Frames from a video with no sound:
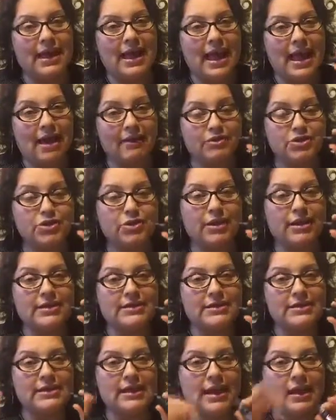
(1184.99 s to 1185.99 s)
after I
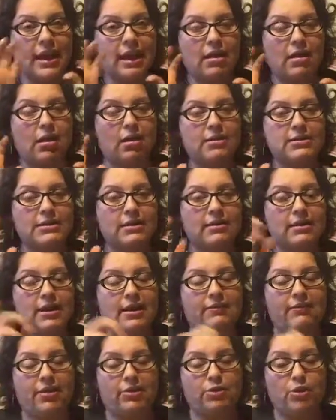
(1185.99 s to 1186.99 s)
did that, I knocked out and I
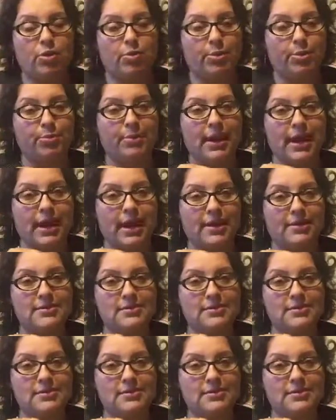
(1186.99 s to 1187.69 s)
felt no more pain.